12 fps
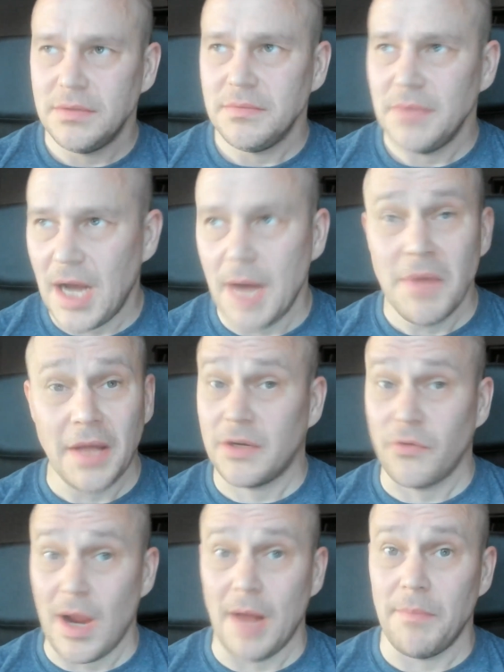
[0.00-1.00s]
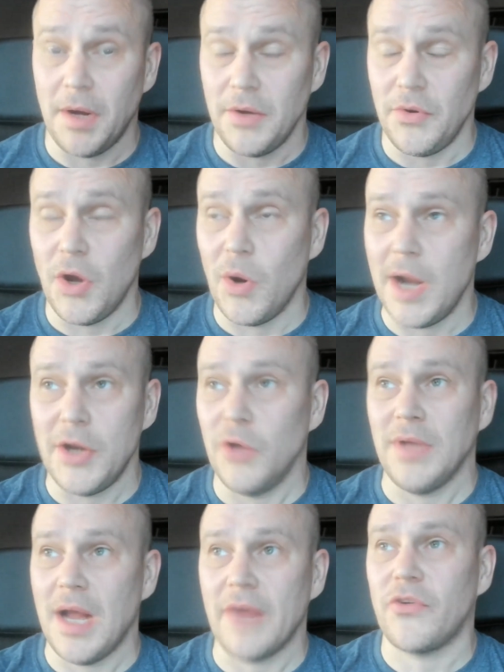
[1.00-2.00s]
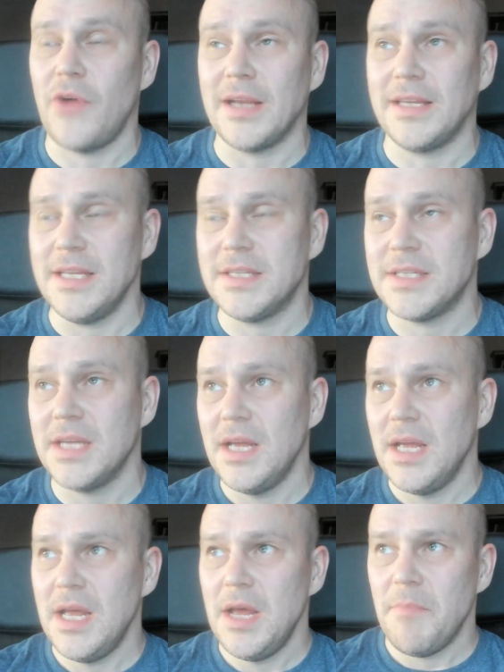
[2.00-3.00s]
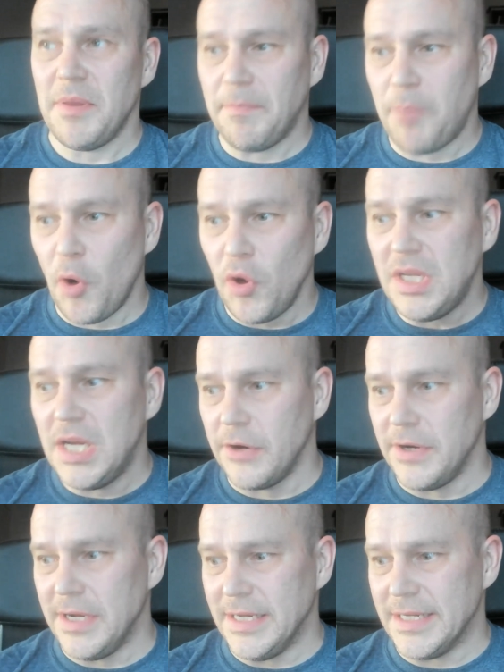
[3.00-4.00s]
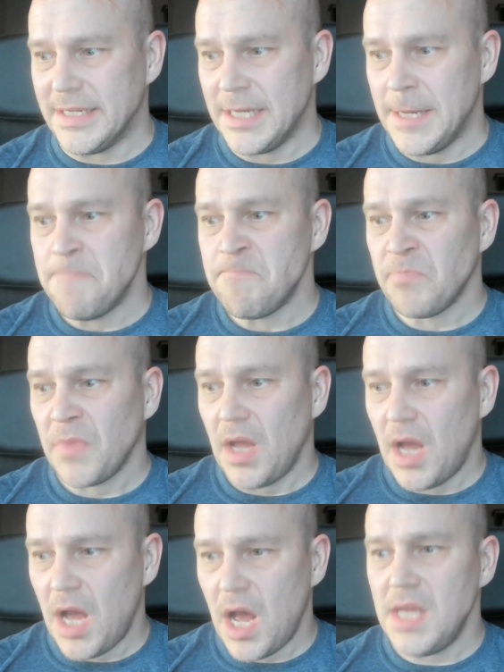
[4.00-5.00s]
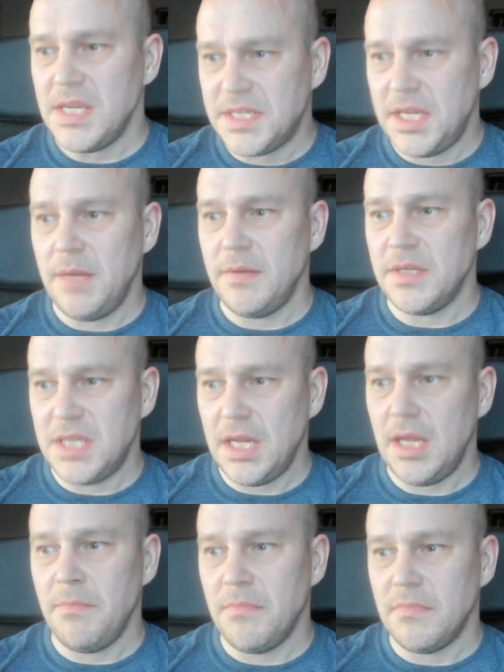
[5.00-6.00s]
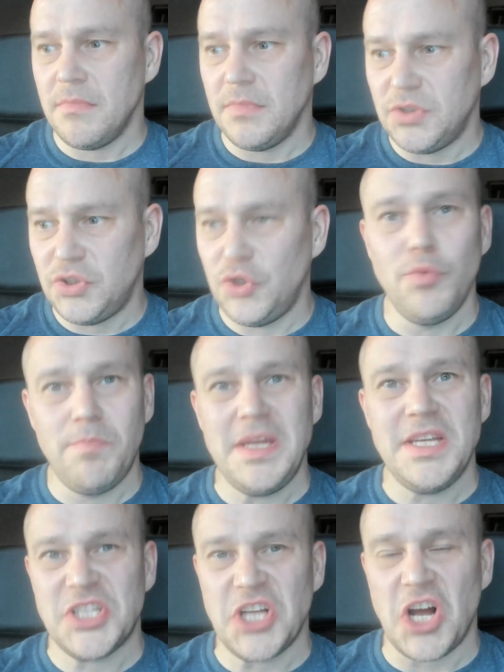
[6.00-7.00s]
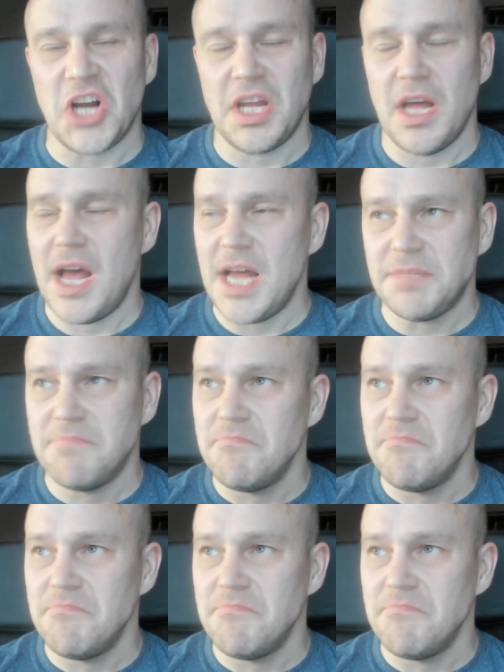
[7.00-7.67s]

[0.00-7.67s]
I'm not grandpa, you know? I don't have grandkids. But the point here is, I st- seem to be stuck as